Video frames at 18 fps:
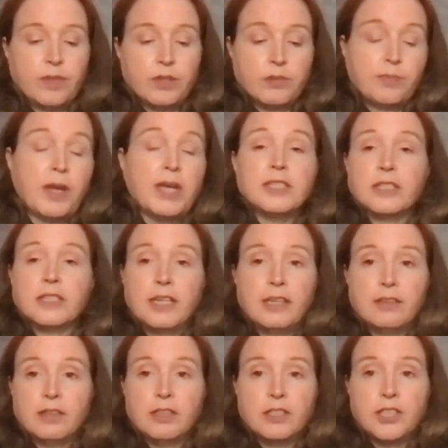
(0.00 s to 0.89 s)

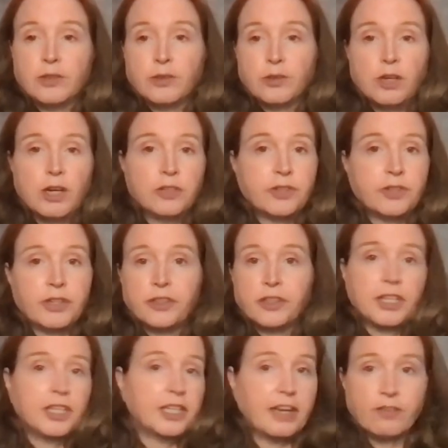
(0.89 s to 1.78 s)
basically the general contractor
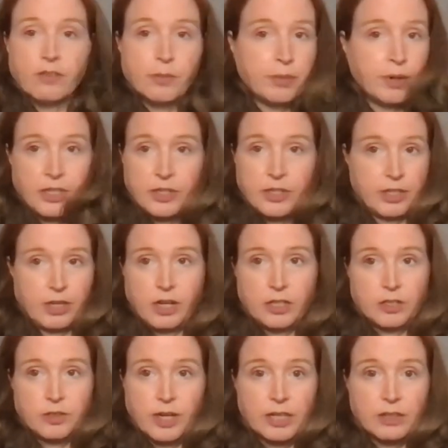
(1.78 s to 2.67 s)
can never breach the
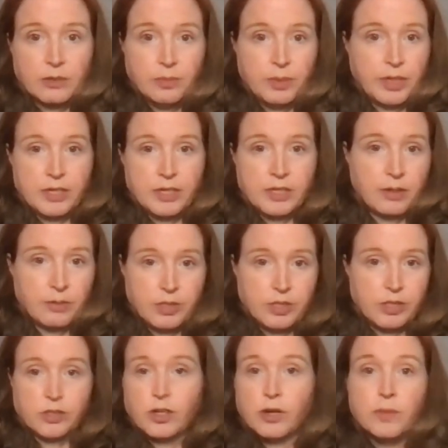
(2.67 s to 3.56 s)
contract because they would
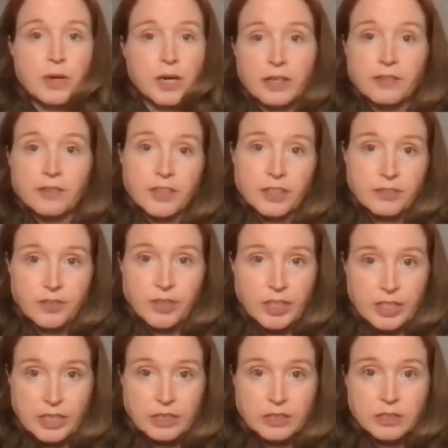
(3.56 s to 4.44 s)
just terminate it for
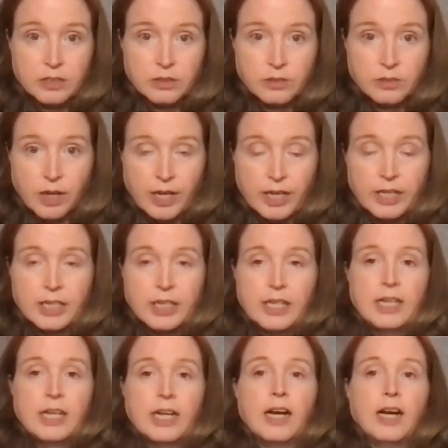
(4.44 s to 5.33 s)
convenience, right?
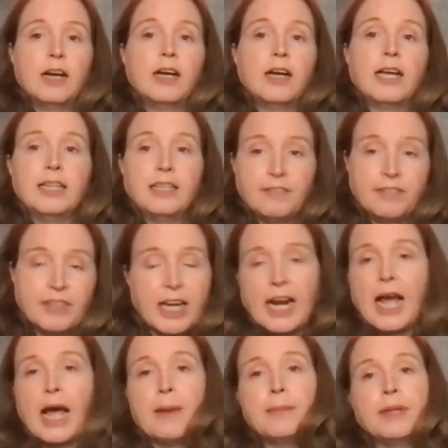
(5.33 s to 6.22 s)
And if that
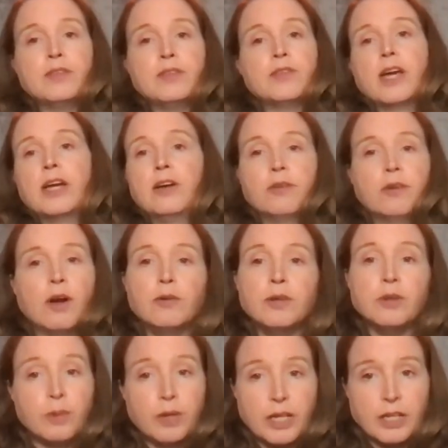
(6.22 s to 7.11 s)
happens, I don't owe
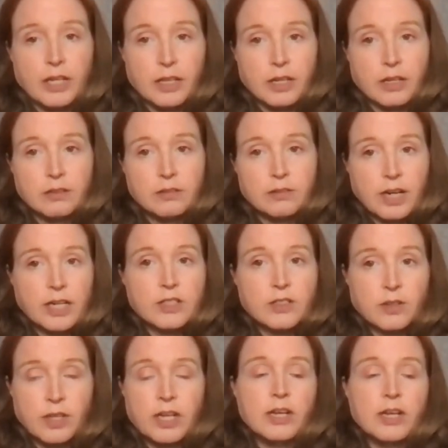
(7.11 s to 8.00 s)
you anything, right?
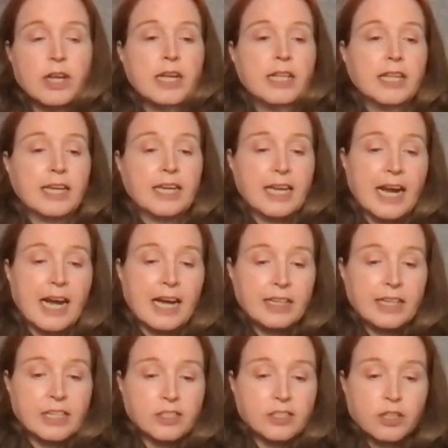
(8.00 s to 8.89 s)
So they get out,
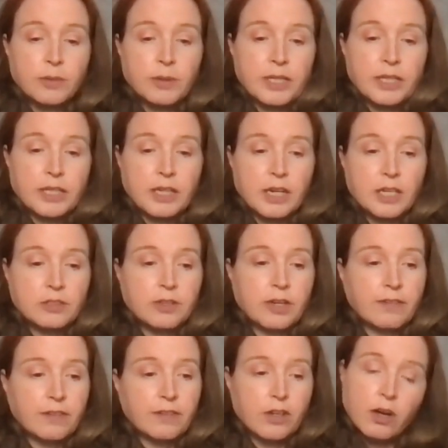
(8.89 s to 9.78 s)
they can terminate the
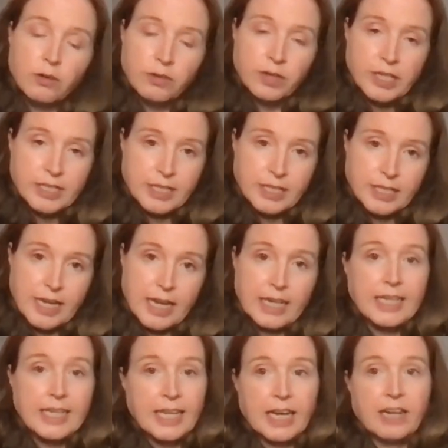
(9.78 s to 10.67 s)
contract for no reason
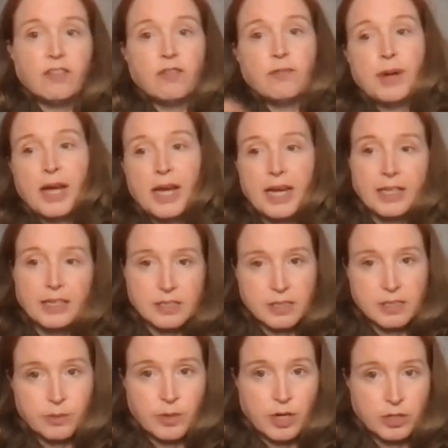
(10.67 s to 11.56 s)
and get out of paying the
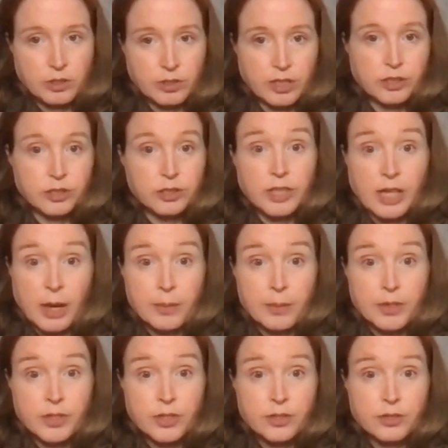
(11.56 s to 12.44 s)
subcontractor
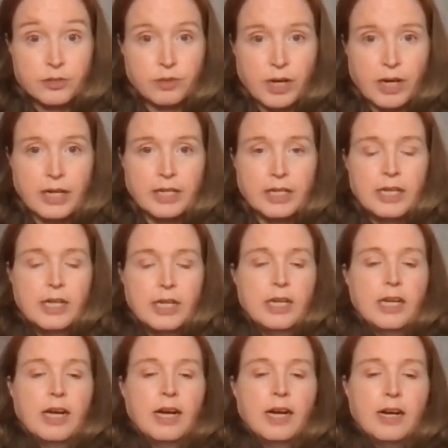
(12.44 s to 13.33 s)
damages, right?
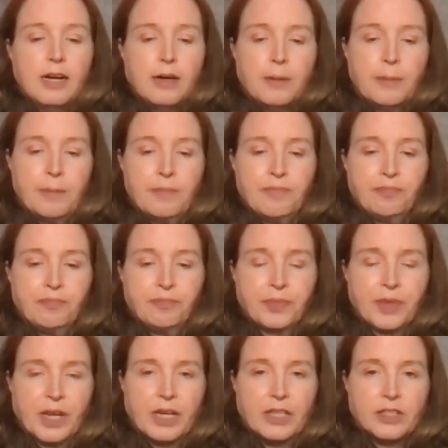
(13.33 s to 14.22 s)

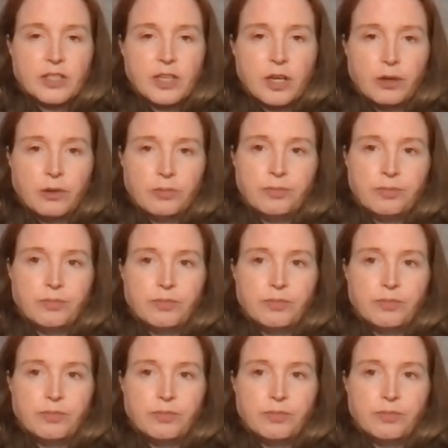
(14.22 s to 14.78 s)
And so